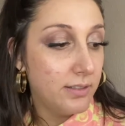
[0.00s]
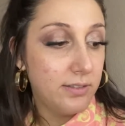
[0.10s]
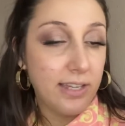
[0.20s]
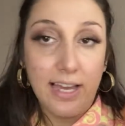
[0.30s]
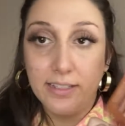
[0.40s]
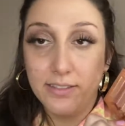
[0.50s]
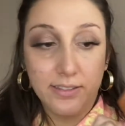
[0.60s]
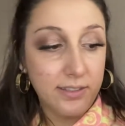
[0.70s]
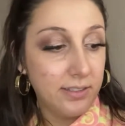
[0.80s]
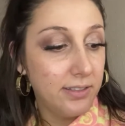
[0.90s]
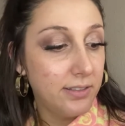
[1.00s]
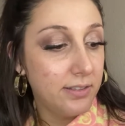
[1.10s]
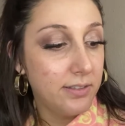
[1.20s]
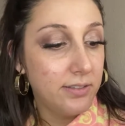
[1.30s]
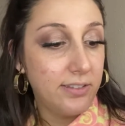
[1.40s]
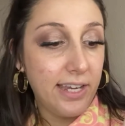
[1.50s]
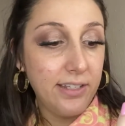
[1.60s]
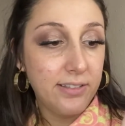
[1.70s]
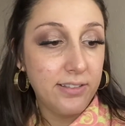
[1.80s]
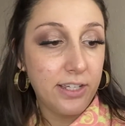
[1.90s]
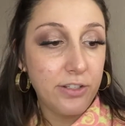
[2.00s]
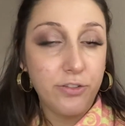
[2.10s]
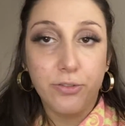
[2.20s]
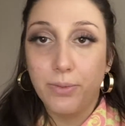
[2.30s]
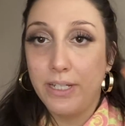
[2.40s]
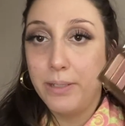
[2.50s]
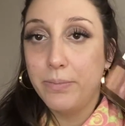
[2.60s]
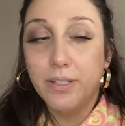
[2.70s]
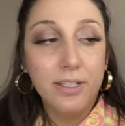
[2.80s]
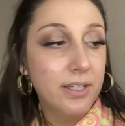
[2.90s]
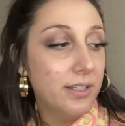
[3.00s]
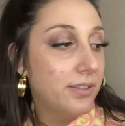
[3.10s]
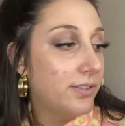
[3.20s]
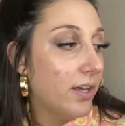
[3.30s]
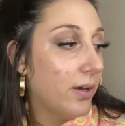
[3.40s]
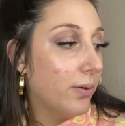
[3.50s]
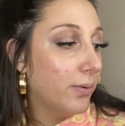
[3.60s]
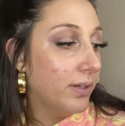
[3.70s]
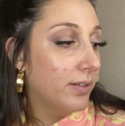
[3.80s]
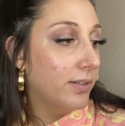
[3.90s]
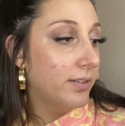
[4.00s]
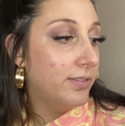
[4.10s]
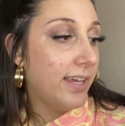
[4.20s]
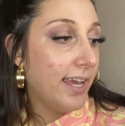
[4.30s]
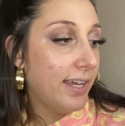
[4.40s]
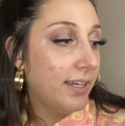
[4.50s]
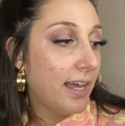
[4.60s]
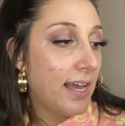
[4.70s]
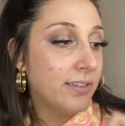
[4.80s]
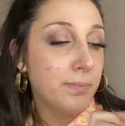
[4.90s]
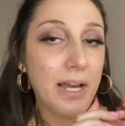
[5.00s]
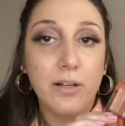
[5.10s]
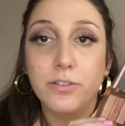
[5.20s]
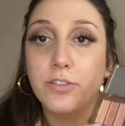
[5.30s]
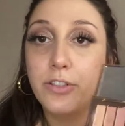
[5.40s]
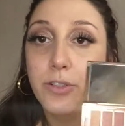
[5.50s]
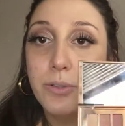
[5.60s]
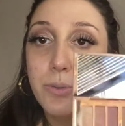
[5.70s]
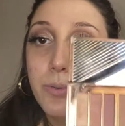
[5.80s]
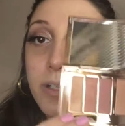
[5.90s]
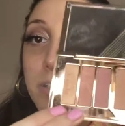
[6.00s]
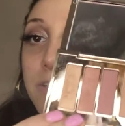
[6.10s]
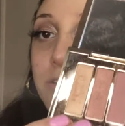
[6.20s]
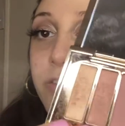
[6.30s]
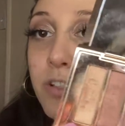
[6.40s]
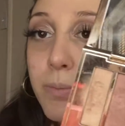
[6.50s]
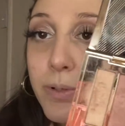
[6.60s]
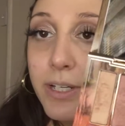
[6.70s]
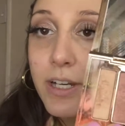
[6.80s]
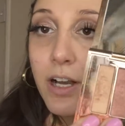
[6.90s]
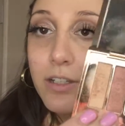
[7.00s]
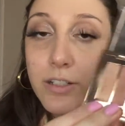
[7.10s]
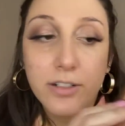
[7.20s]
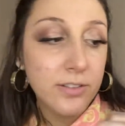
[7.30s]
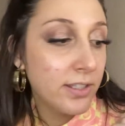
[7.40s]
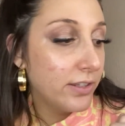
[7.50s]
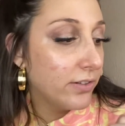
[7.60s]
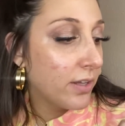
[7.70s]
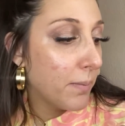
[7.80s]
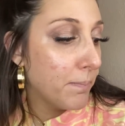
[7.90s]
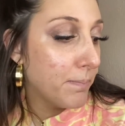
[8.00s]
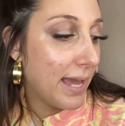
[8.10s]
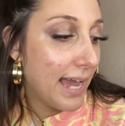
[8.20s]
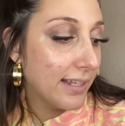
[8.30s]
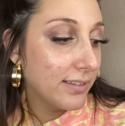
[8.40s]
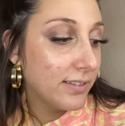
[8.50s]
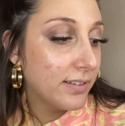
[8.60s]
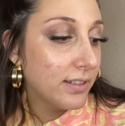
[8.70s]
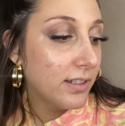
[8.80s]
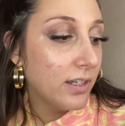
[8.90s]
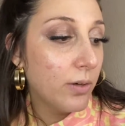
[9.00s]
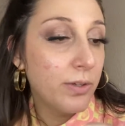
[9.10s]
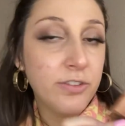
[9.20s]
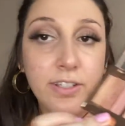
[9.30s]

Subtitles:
desk, date, and dream. So day has about 2 shimmery colors, and there's a matte which